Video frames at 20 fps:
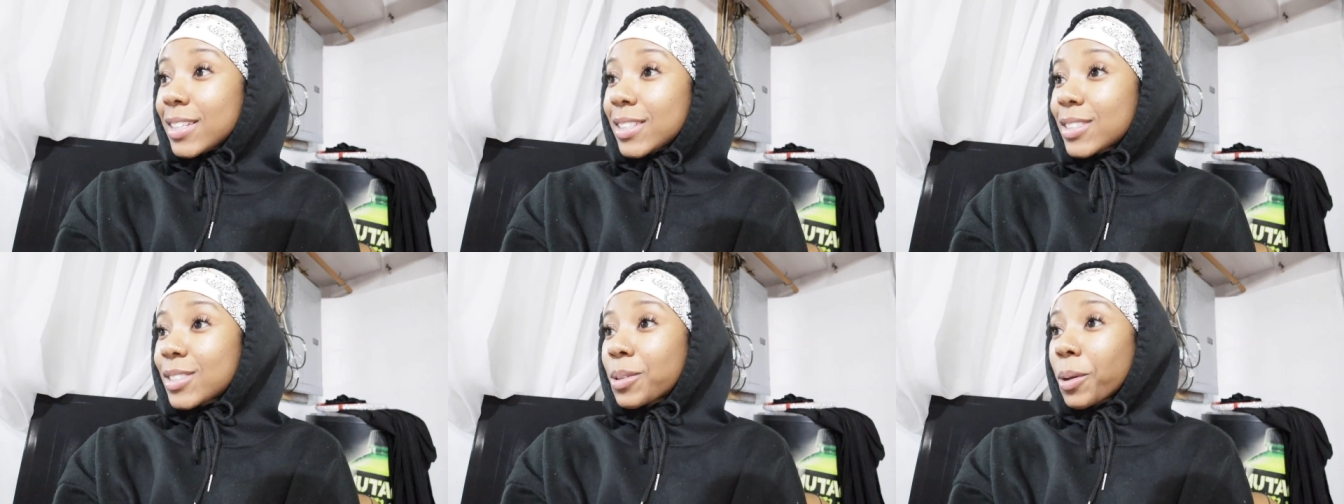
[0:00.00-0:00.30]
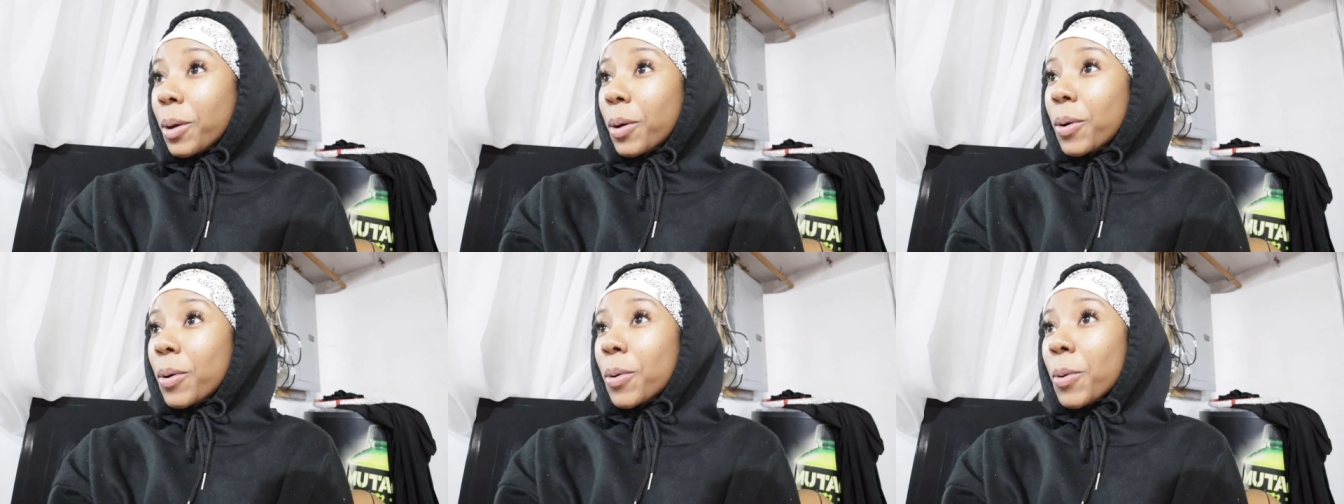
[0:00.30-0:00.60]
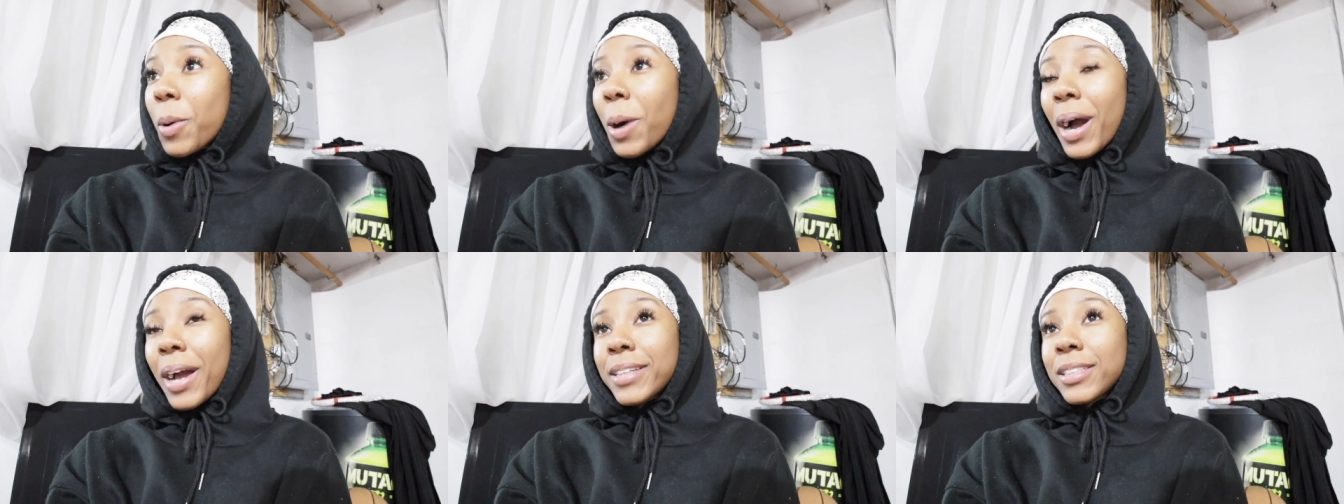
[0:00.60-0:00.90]

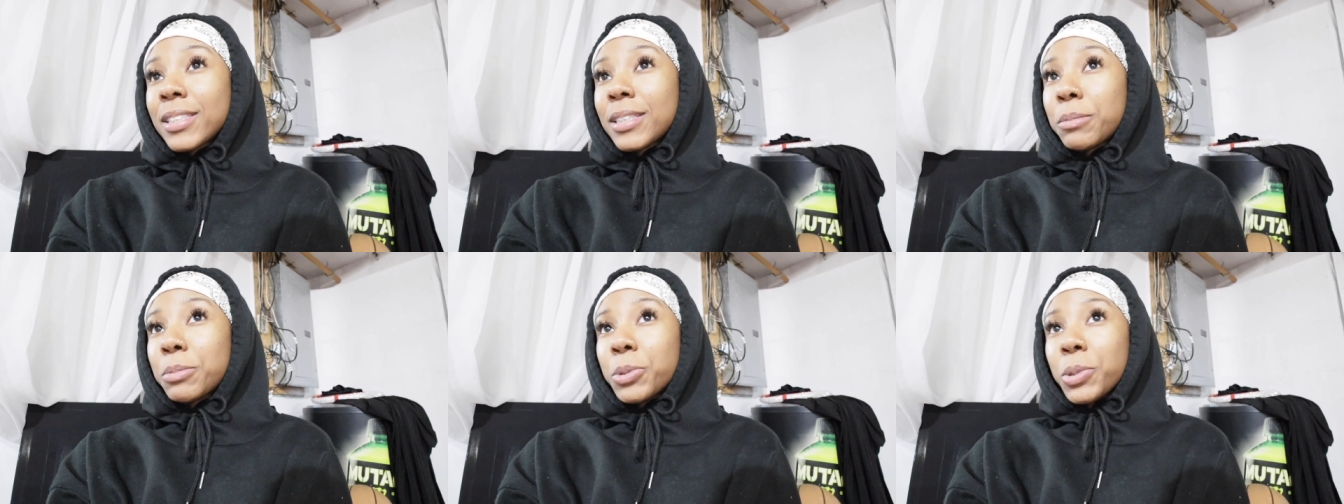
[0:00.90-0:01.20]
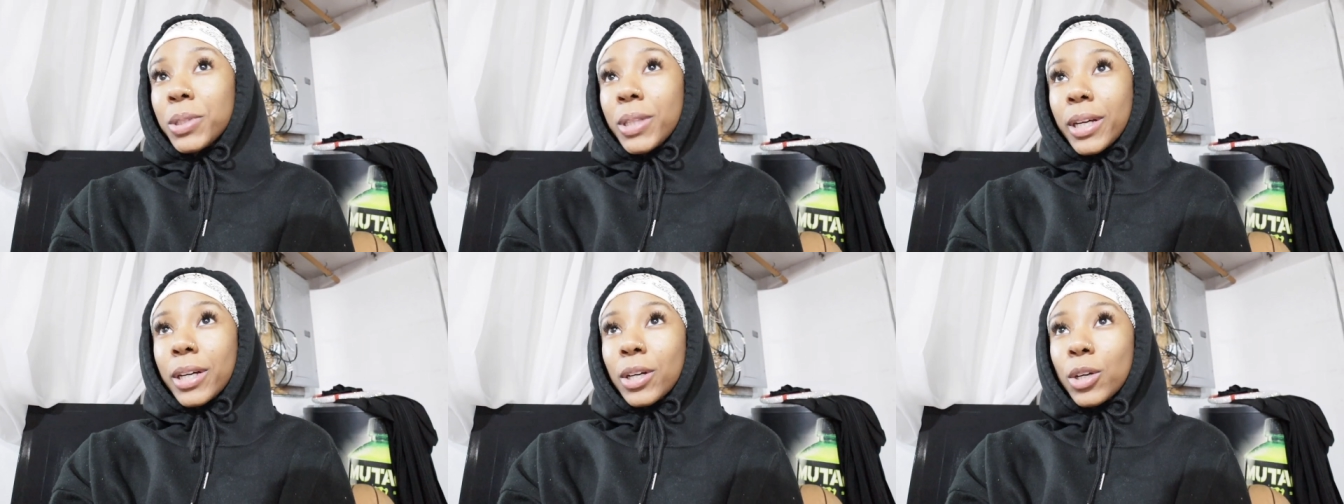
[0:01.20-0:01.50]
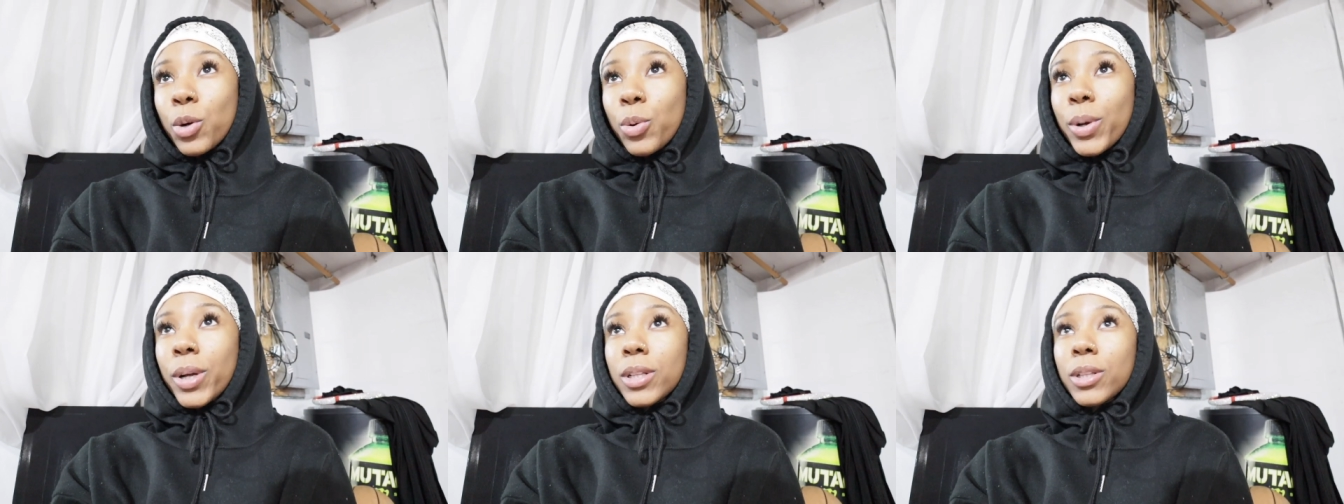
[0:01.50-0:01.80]
So I ended up doing like
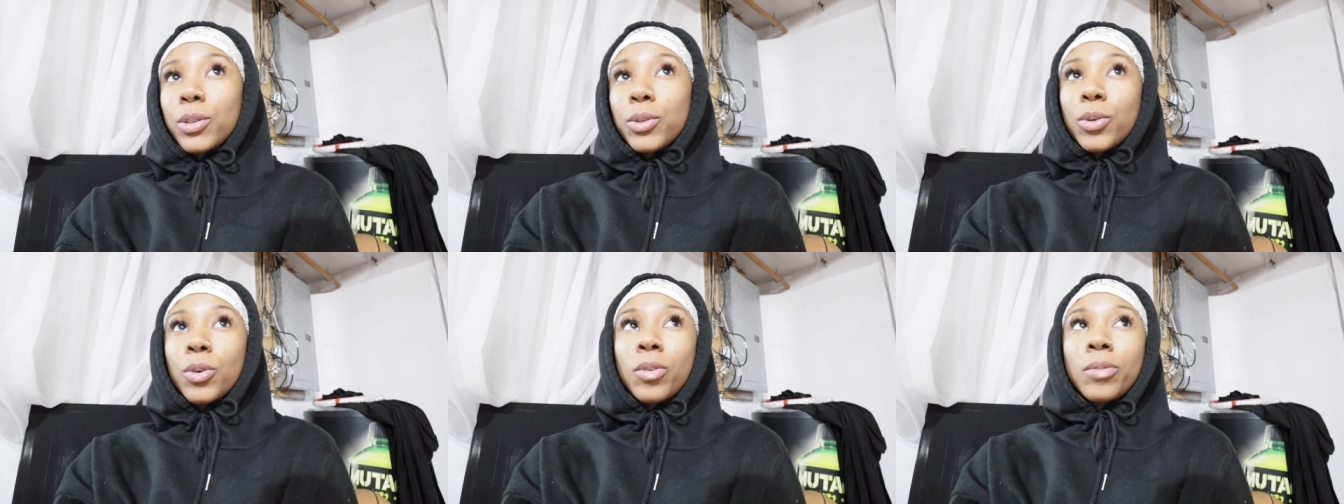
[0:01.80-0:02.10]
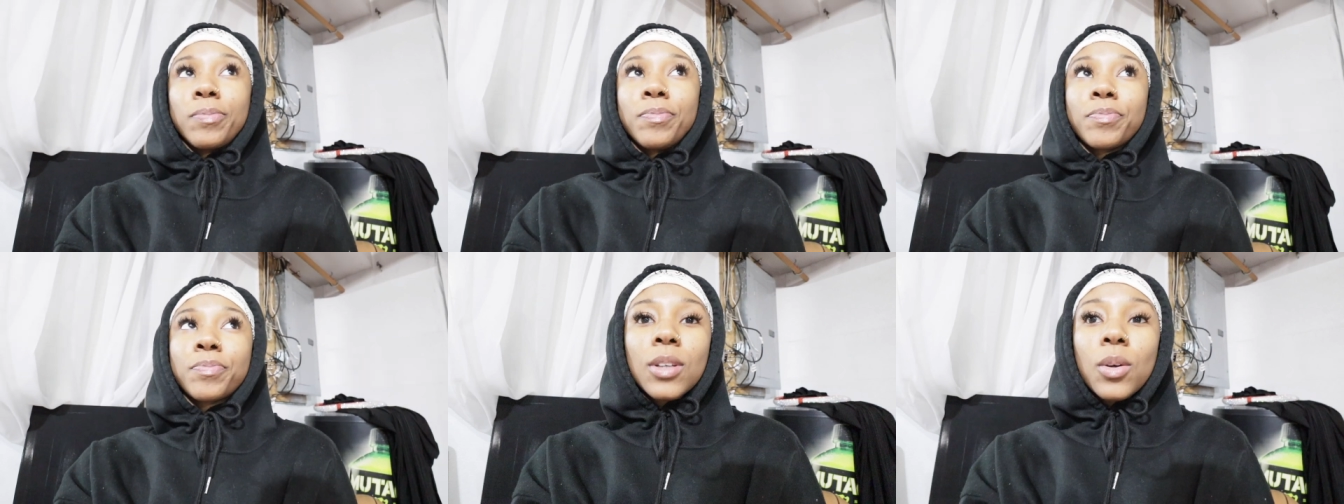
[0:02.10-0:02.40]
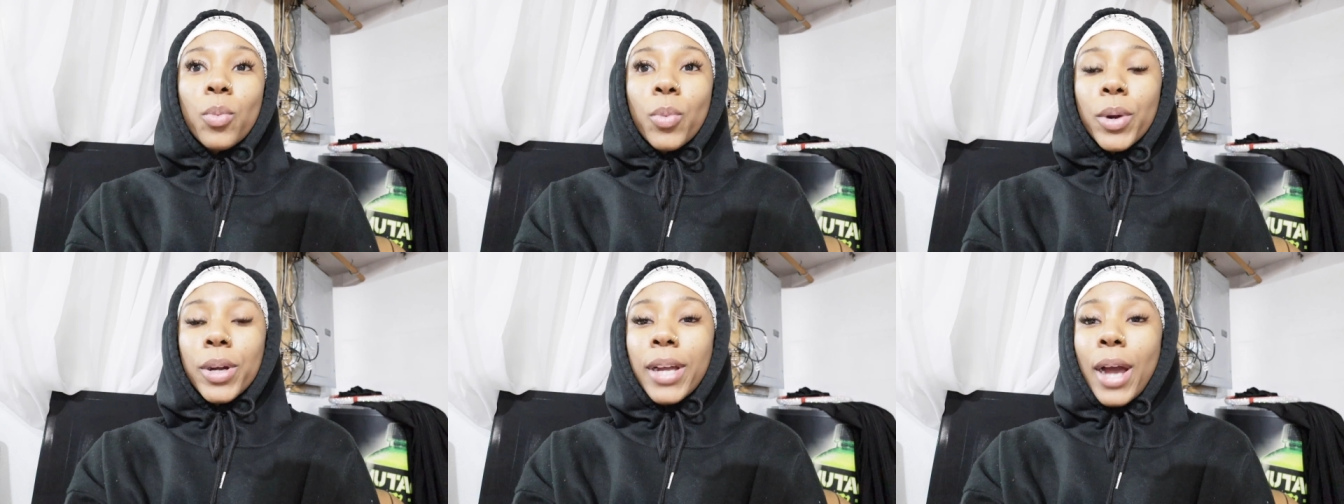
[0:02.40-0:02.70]
a quick little
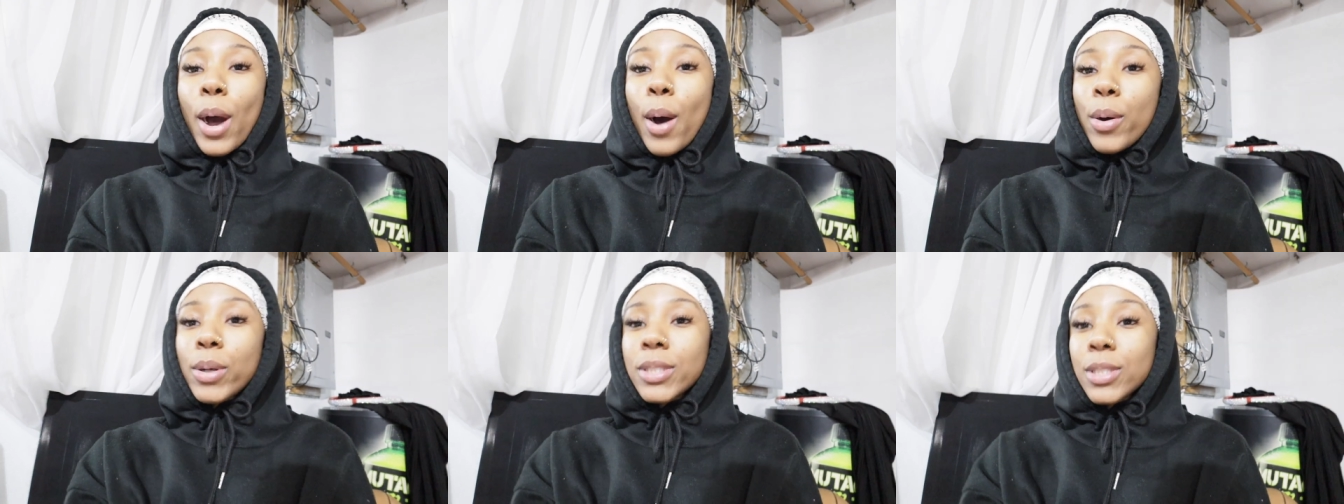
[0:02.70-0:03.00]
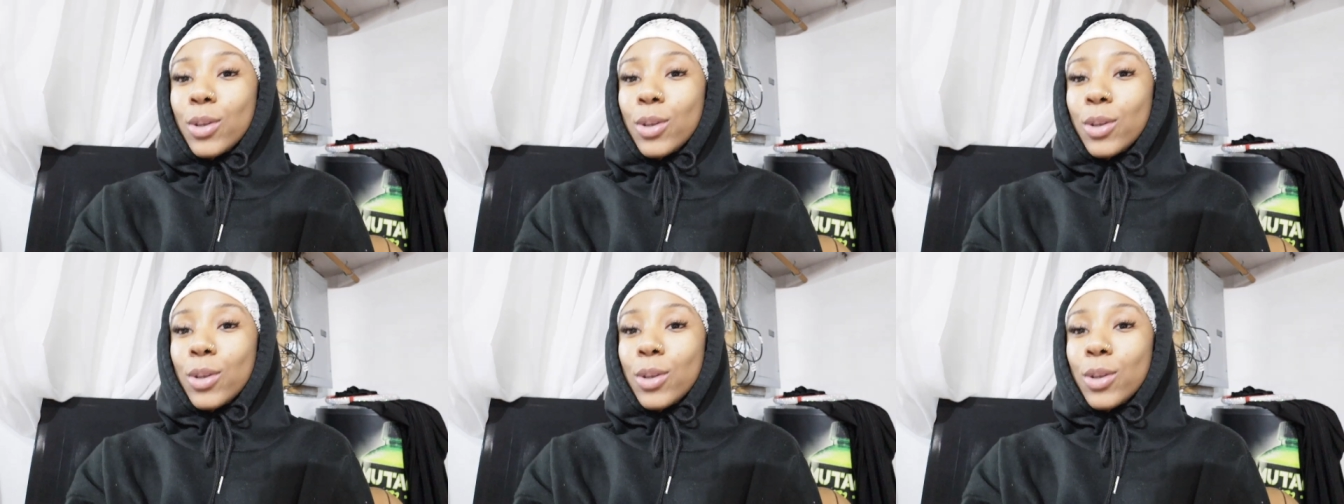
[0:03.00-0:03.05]
workout.